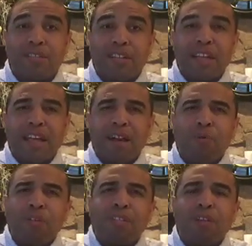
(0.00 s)
And I
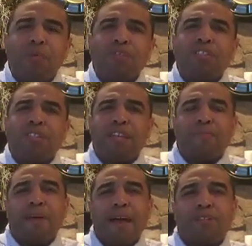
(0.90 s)
want you to think
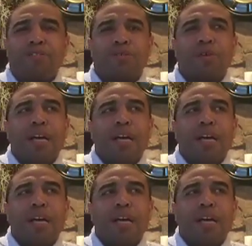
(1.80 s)
back to,